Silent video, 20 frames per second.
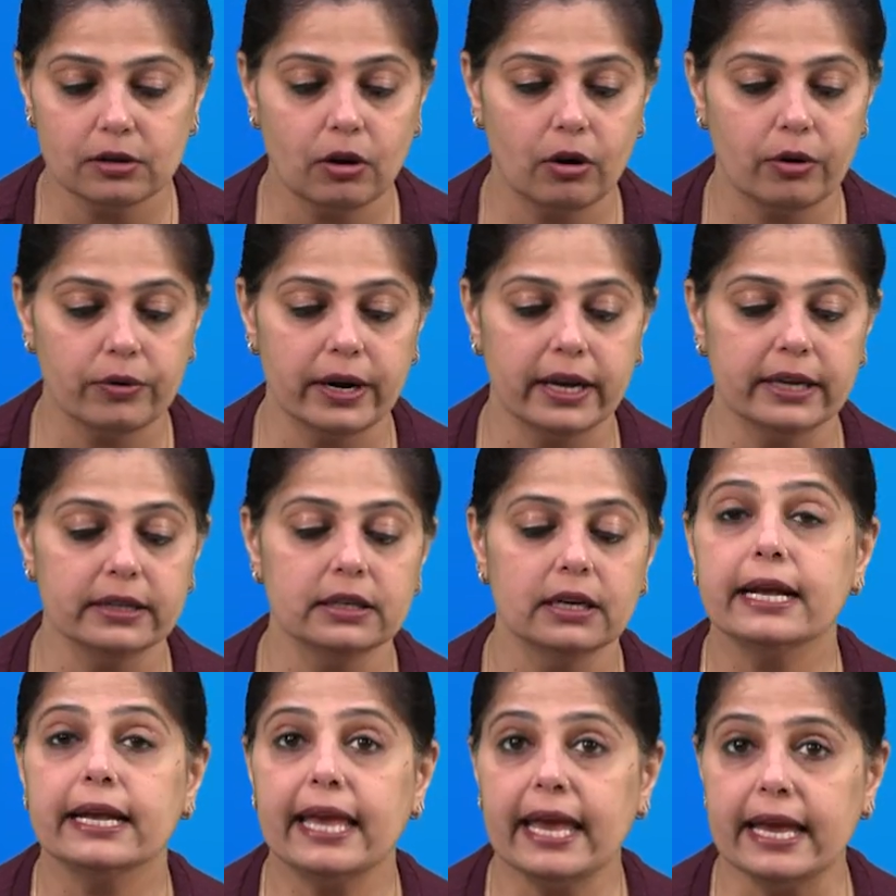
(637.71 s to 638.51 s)
Alright,
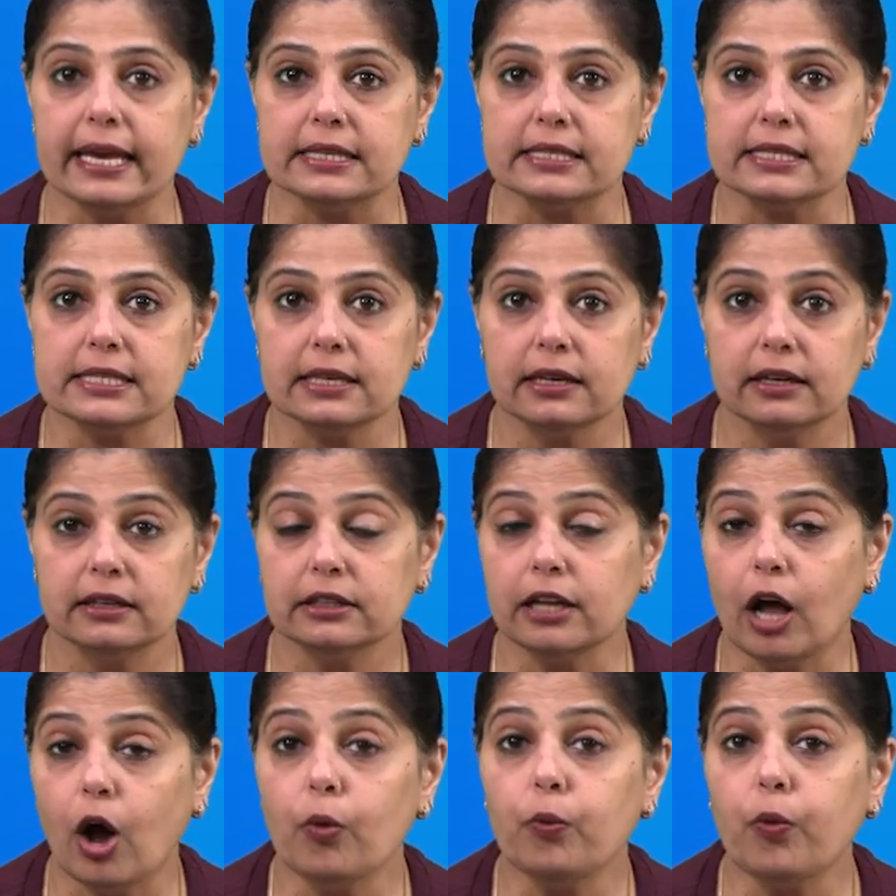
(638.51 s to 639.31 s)
case.
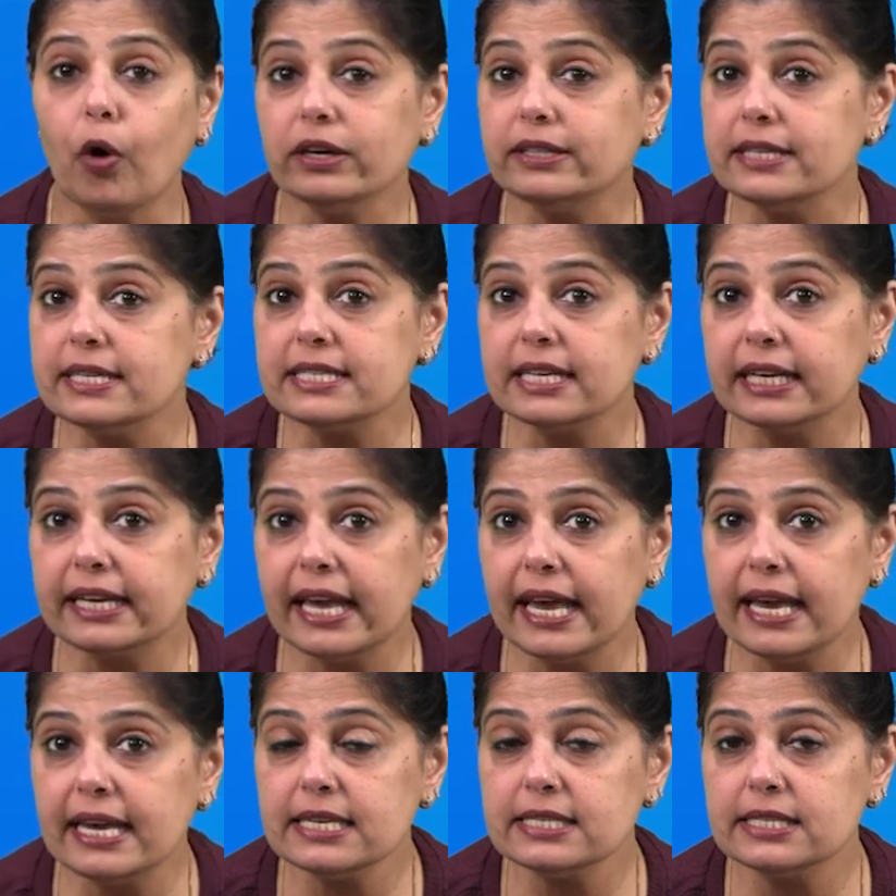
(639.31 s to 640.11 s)
Now what is a
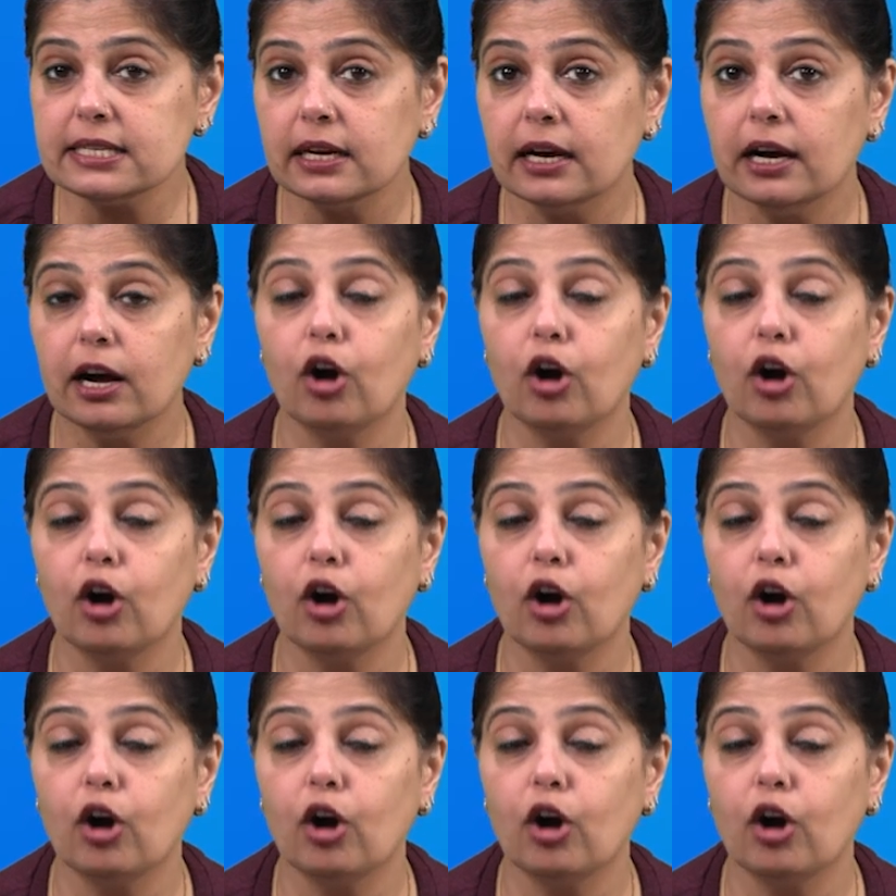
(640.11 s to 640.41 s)
case?